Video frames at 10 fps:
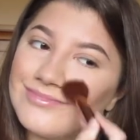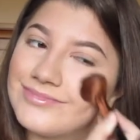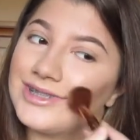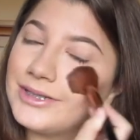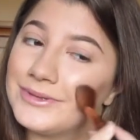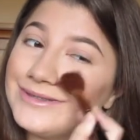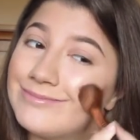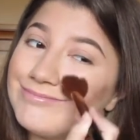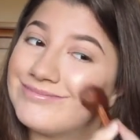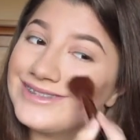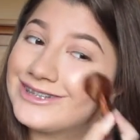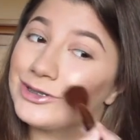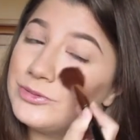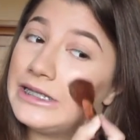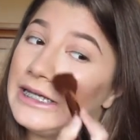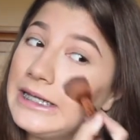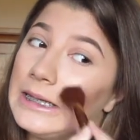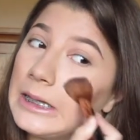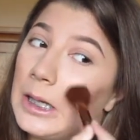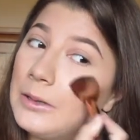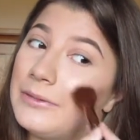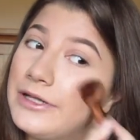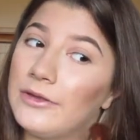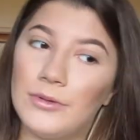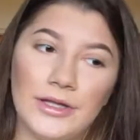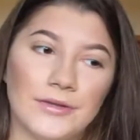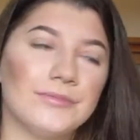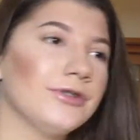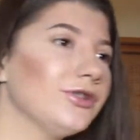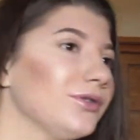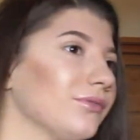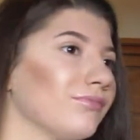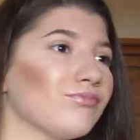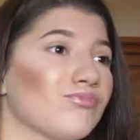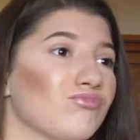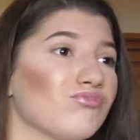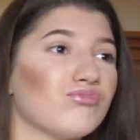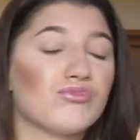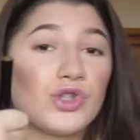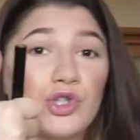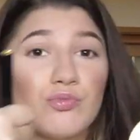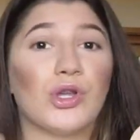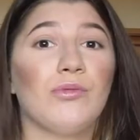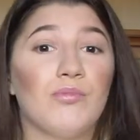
But I mean, it's too late, so I might as well. There's my